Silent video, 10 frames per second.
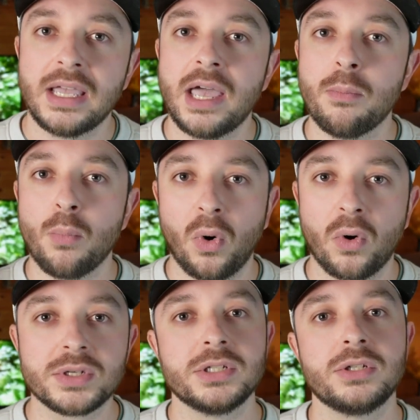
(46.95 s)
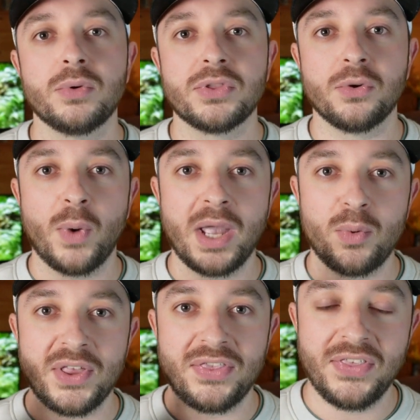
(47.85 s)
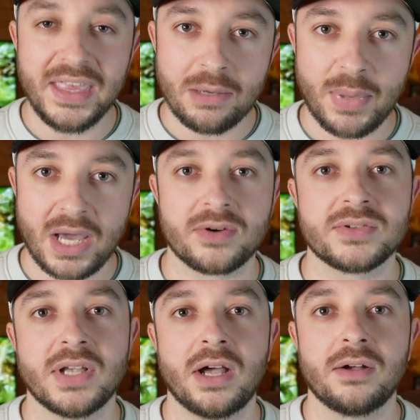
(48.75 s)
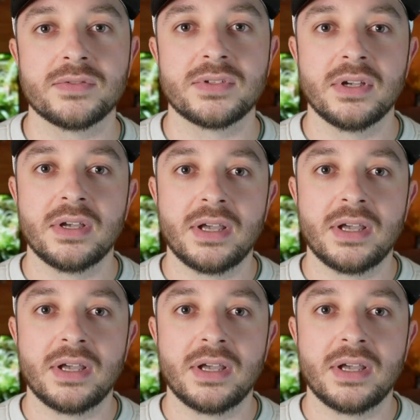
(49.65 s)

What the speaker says: and more to do with the way we think about ourselves